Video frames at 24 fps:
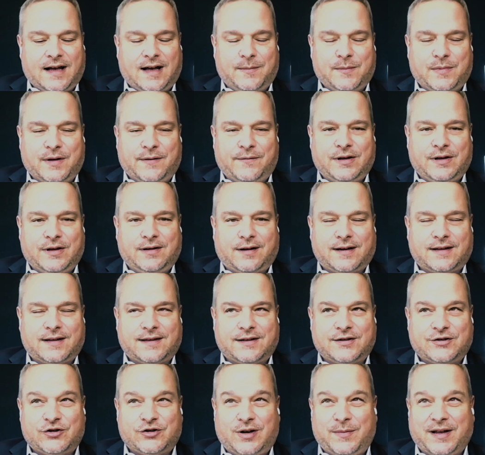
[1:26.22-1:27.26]
If you look at the
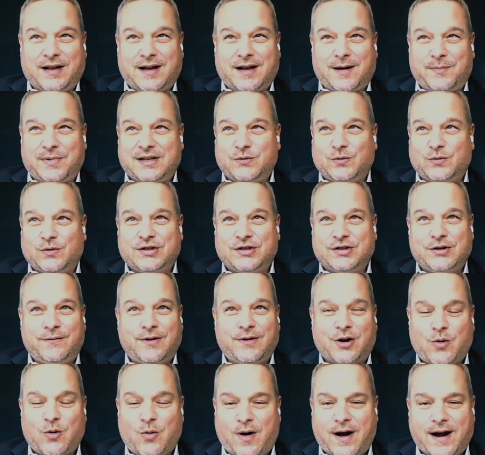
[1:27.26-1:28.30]
streaming companies, once you've
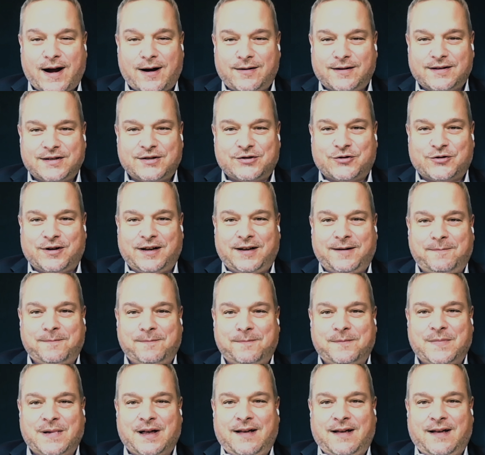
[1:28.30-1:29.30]
acquired a stream,